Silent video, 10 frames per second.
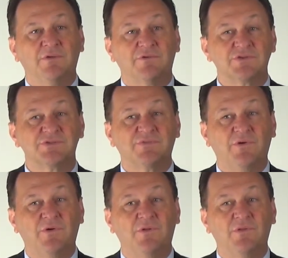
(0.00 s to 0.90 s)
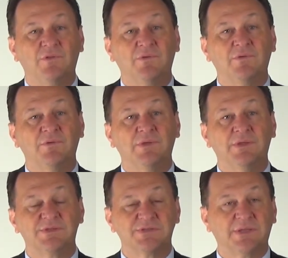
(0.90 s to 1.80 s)
First of all,
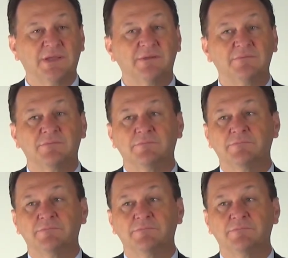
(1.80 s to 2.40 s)
it's to get